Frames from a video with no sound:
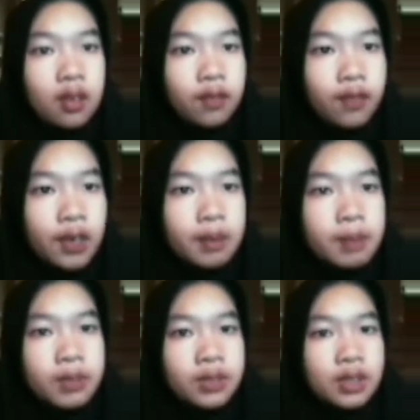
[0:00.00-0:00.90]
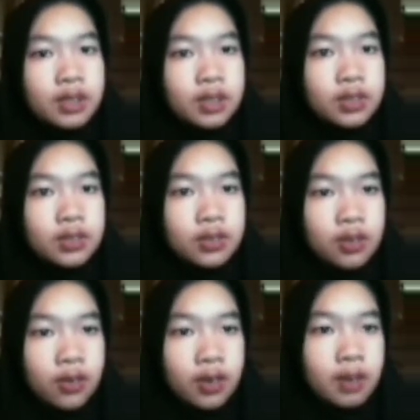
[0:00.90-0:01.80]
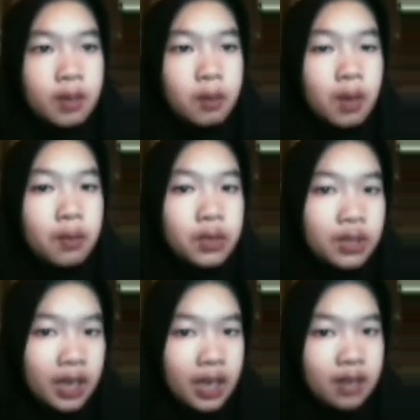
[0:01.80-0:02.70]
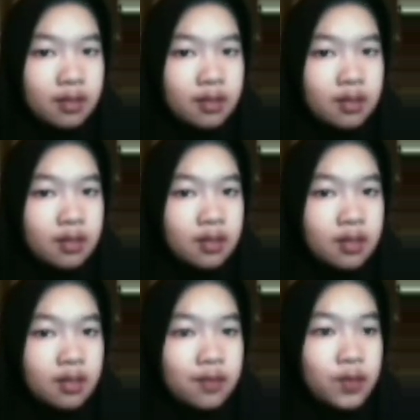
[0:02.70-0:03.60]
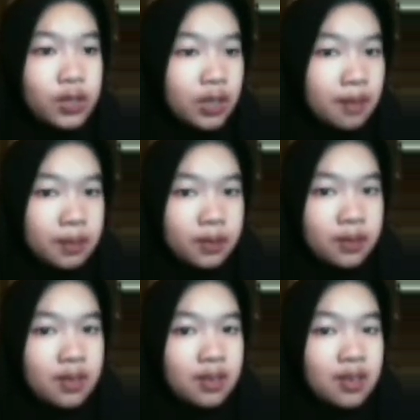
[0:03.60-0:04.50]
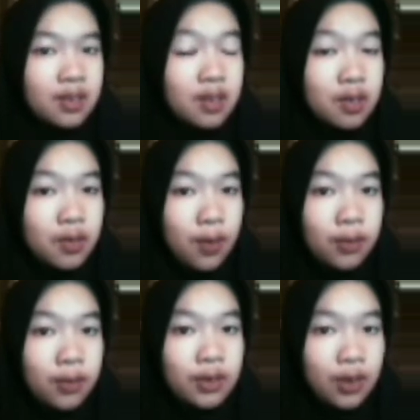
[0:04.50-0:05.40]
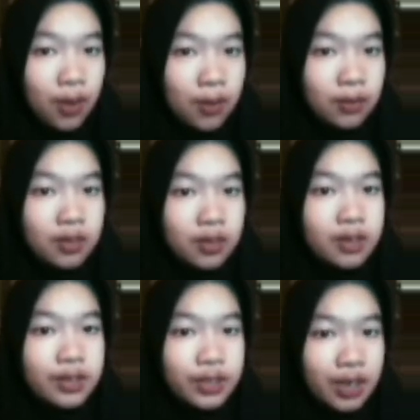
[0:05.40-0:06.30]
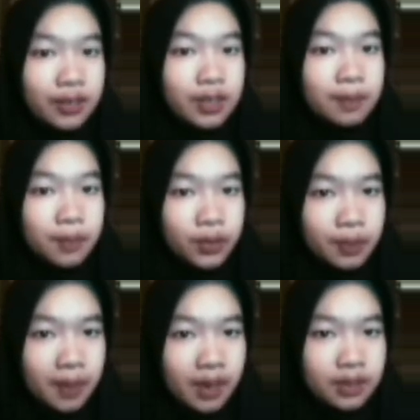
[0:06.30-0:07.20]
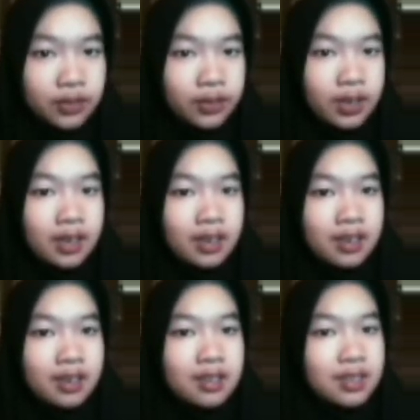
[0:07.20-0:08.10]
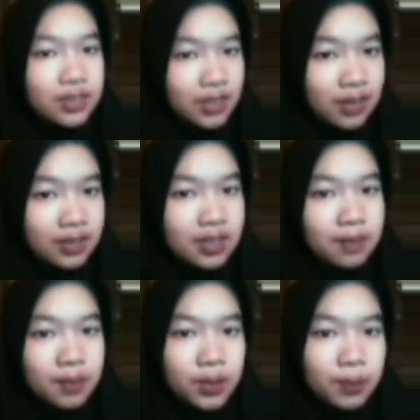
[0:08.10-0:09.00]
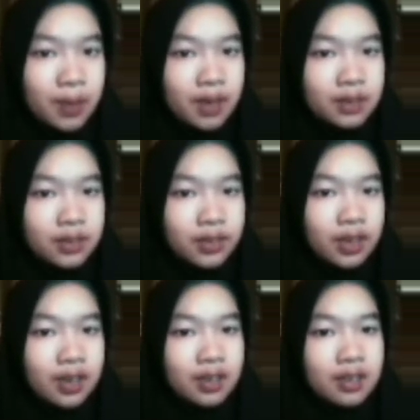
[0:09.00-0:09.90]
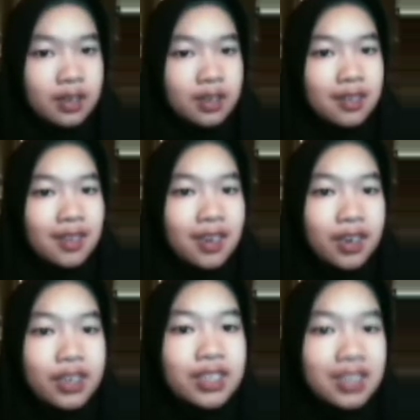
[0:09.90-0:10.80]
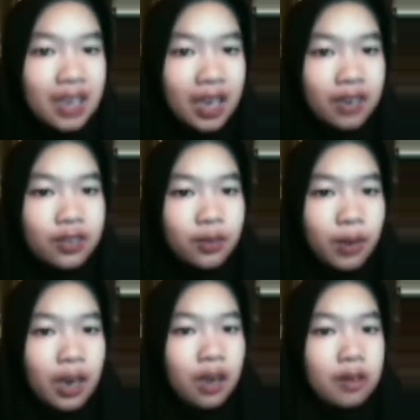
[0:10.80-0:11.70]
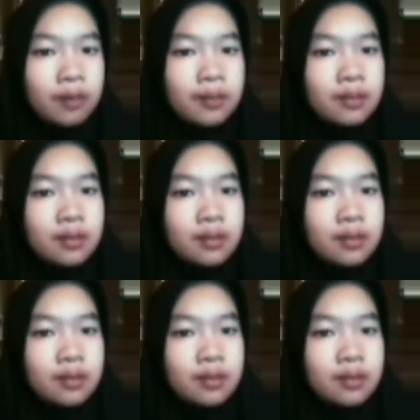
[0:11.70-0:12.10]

Verbal processes to talk about what was said. For example, gold, gold, shouted the prospector. Shouted the prospector. The girls chat on the way home.